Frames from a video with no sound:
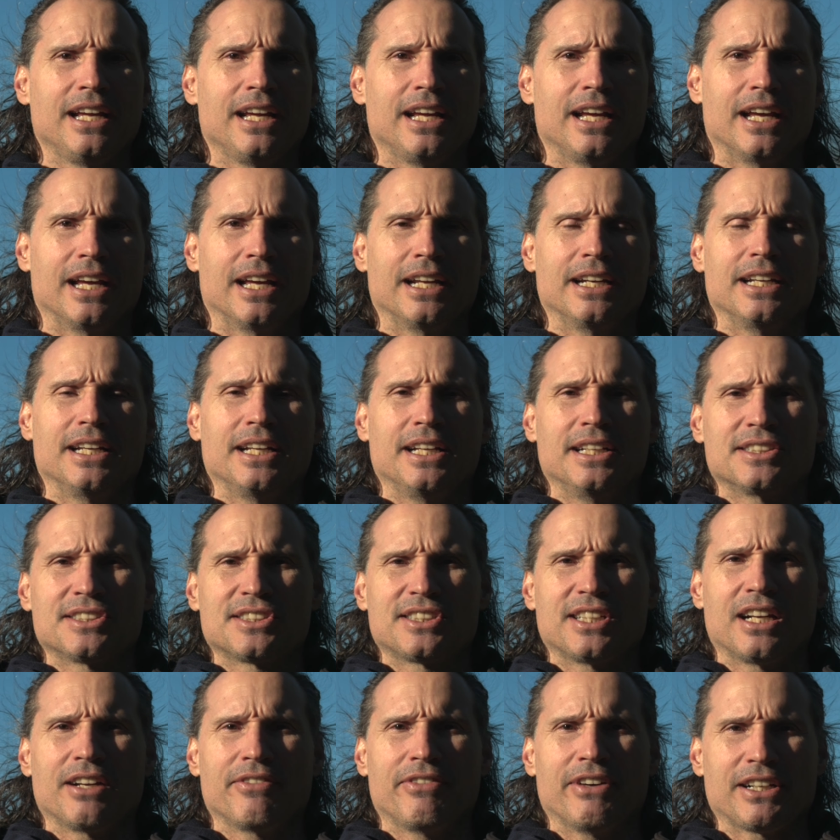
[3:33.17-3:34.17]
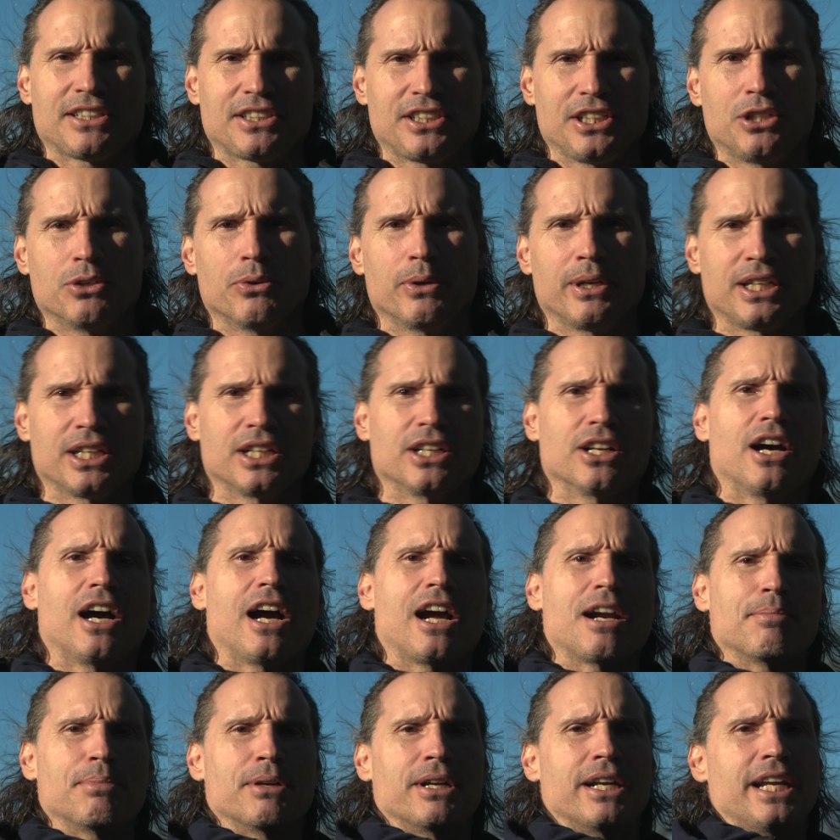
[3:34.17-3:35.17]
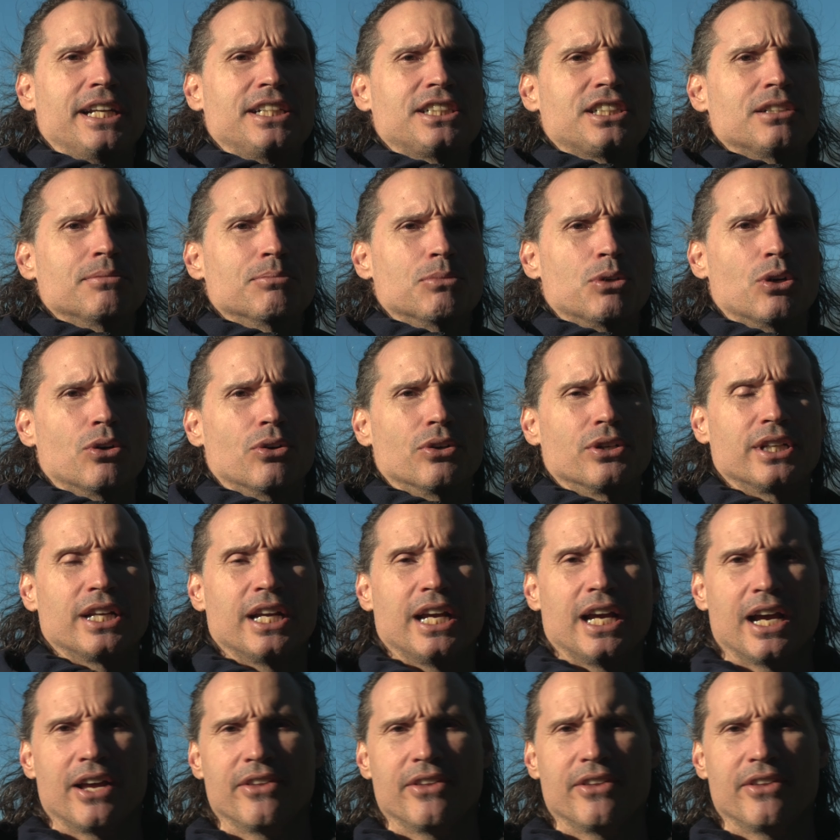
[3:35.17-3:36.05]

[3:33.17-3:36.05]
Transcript: and instead of actually going into hibernation mode